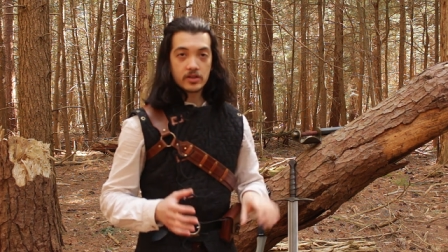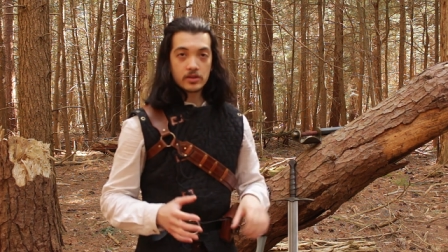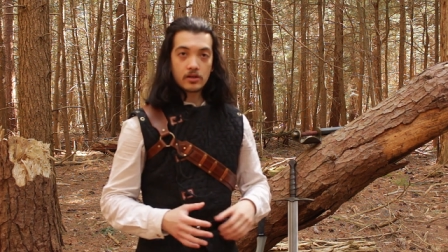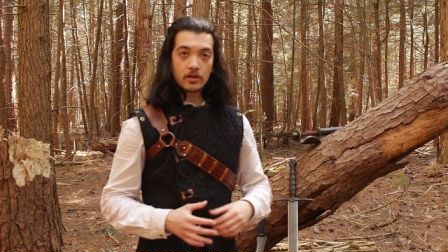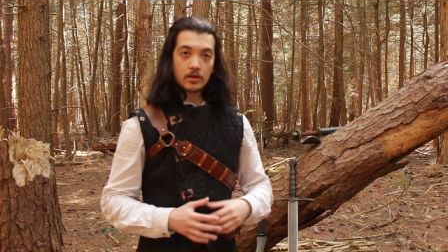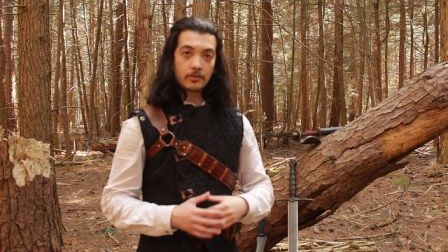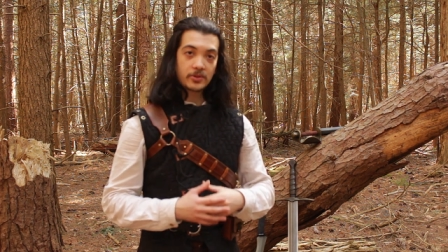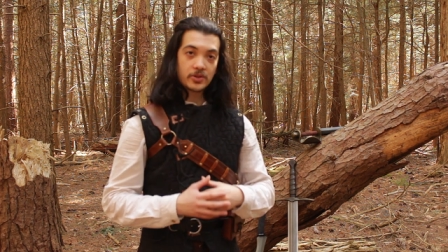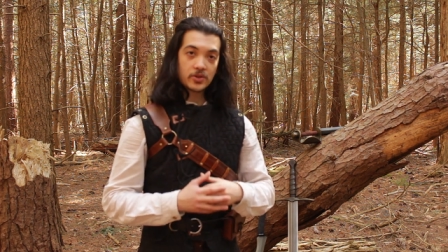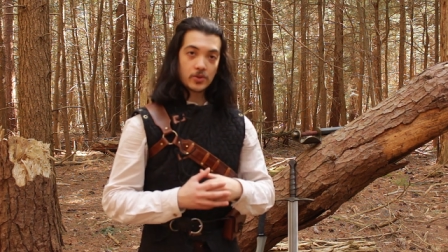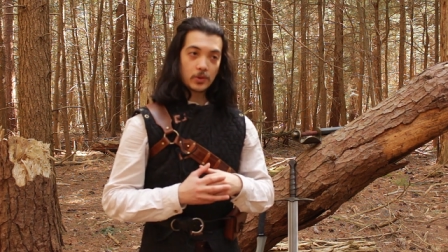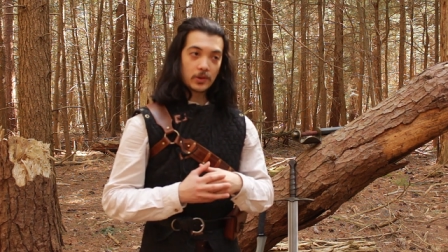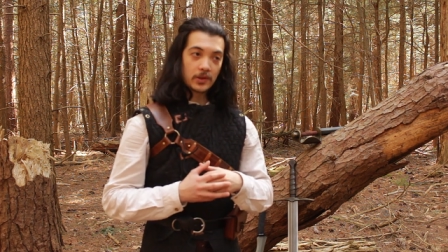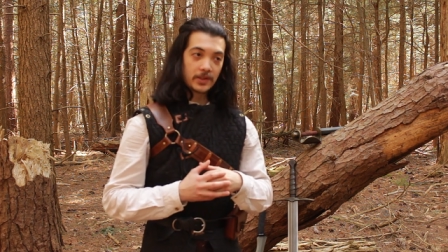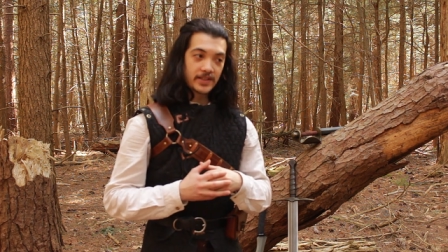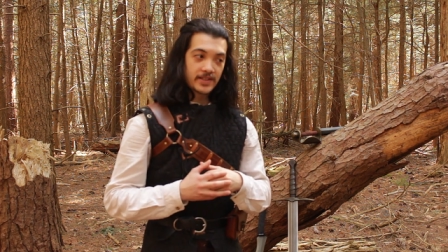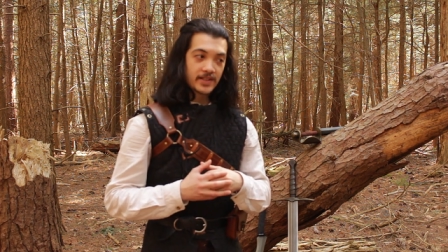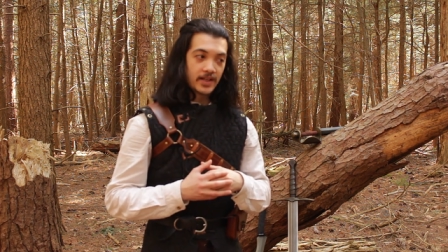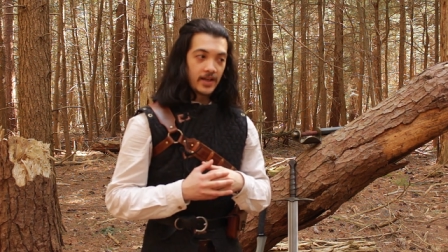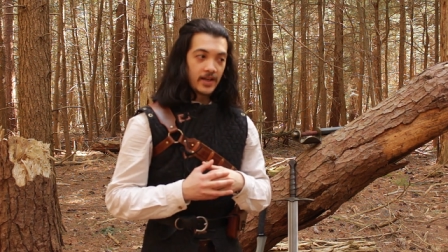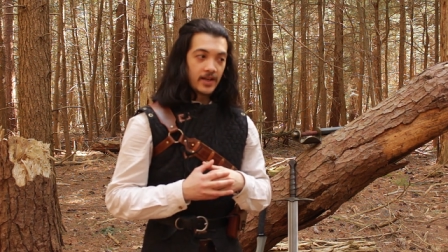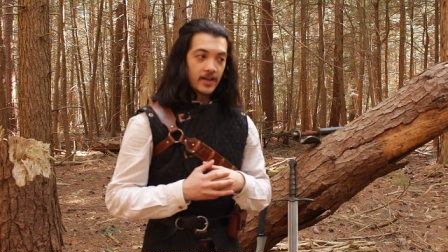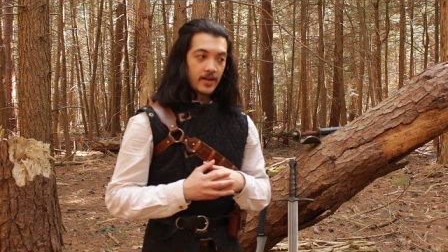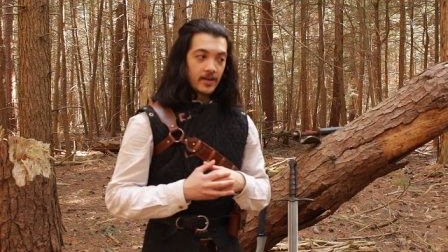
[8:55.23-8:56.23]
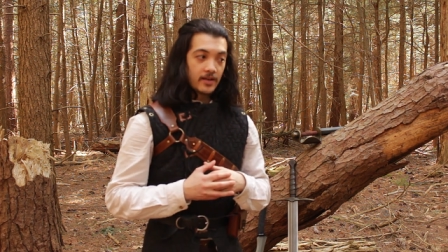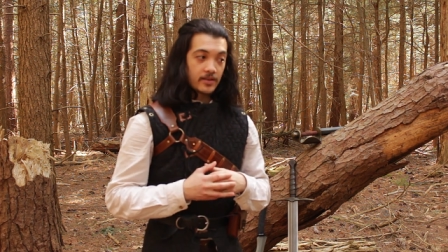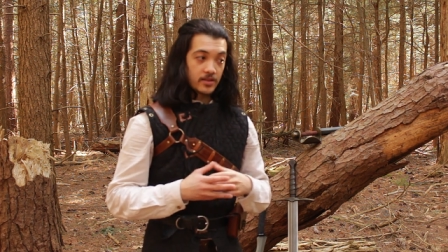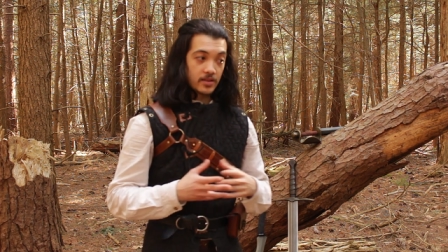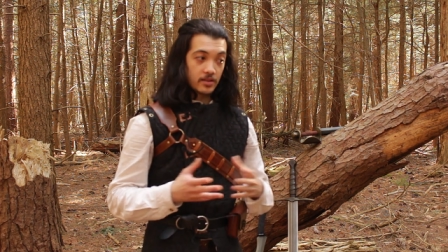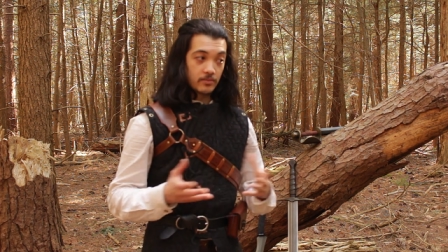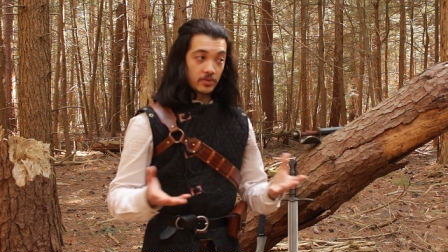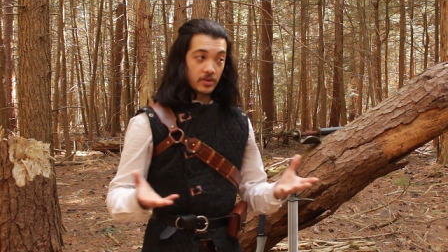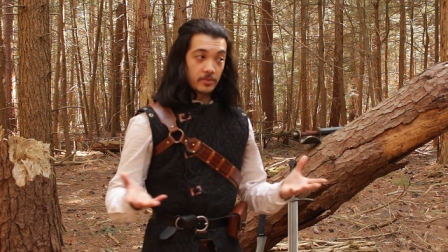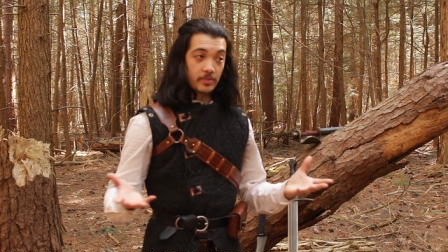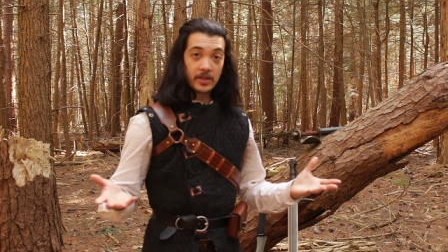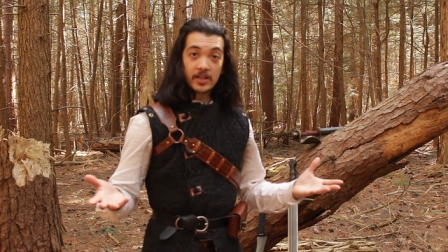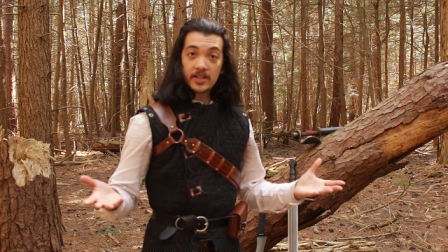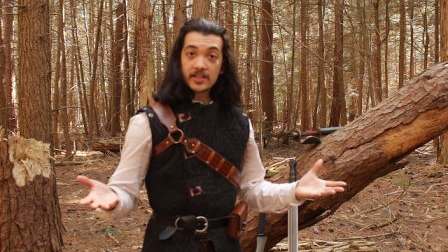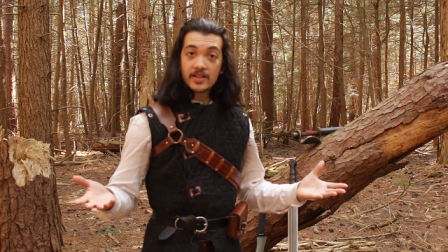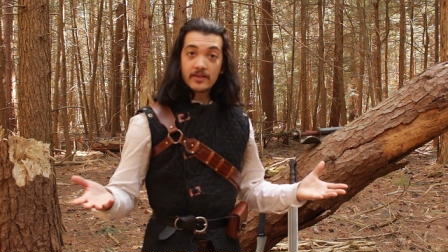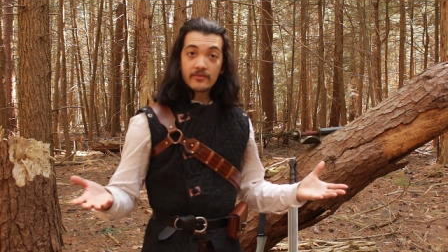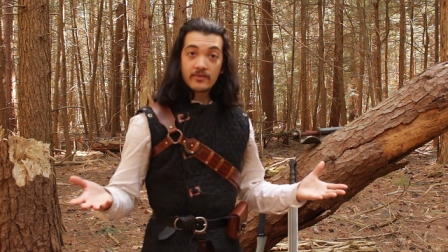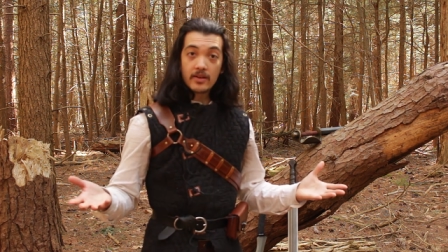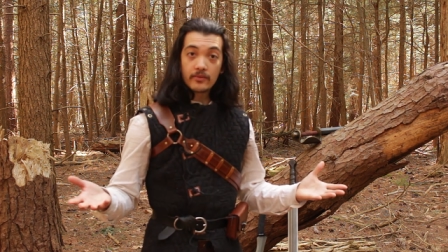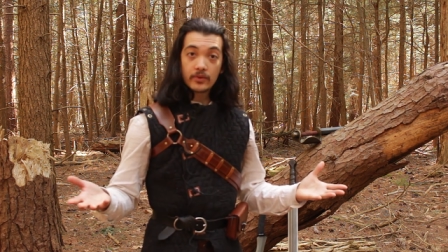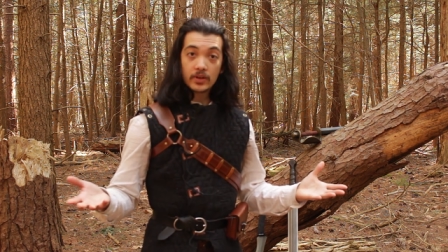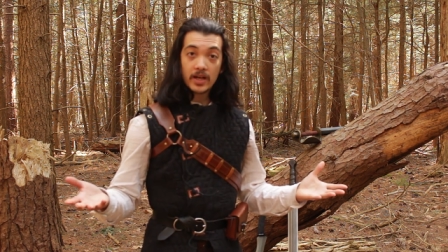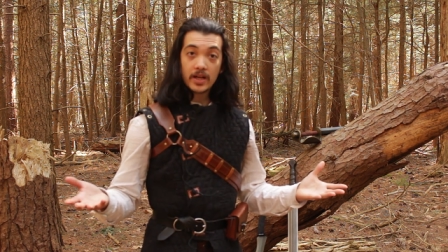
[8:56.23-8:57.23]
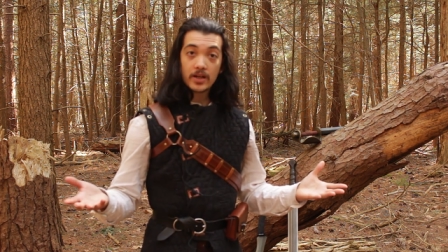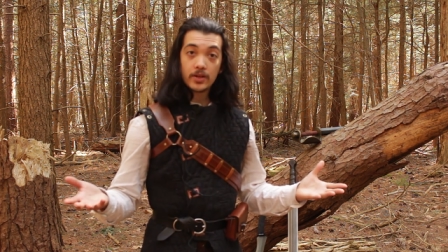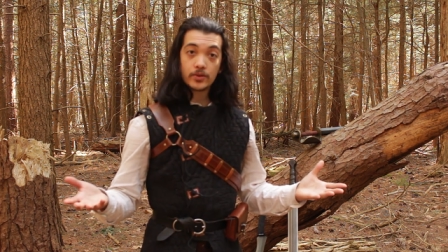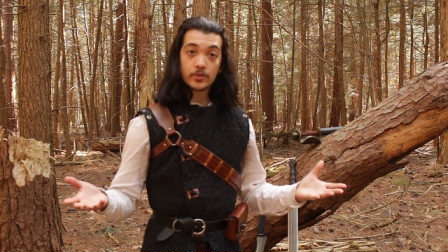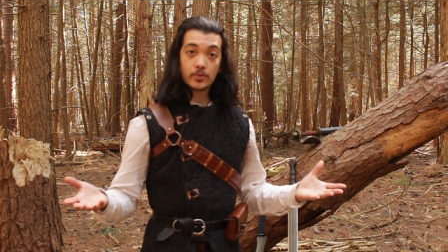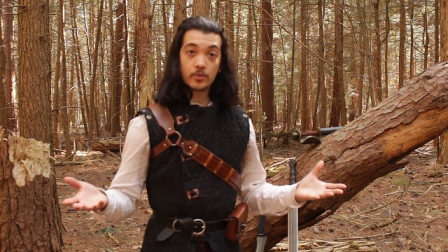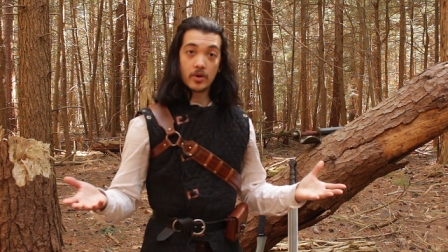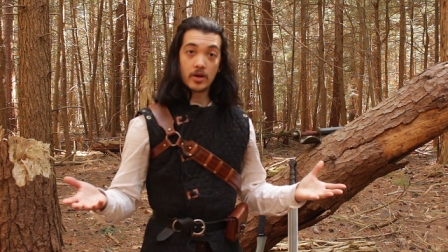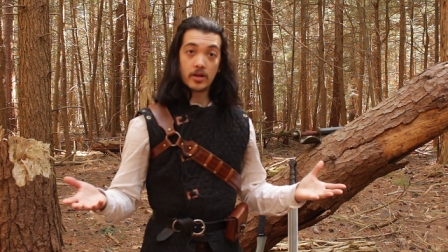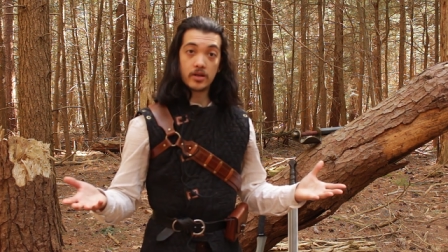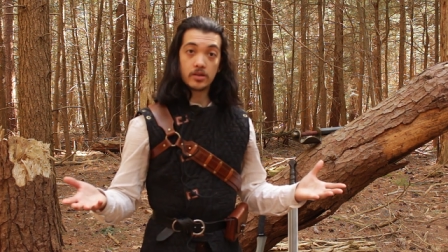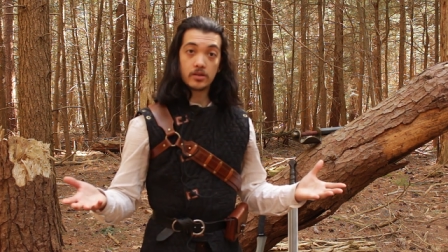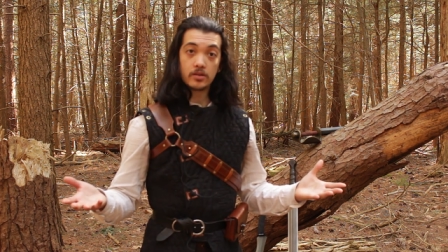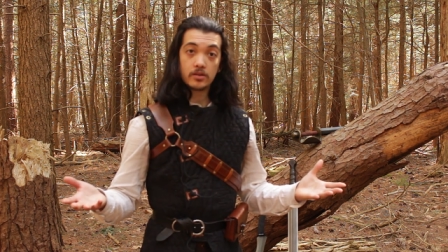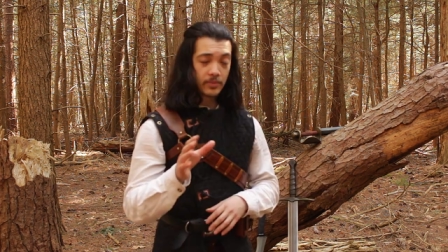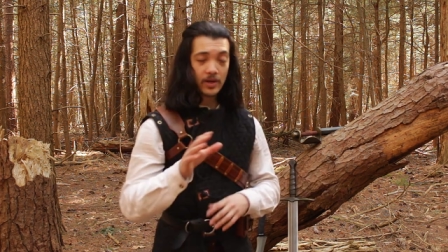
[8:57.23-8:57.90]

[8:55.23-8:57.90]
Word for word: LARP swords simply because I've never held one.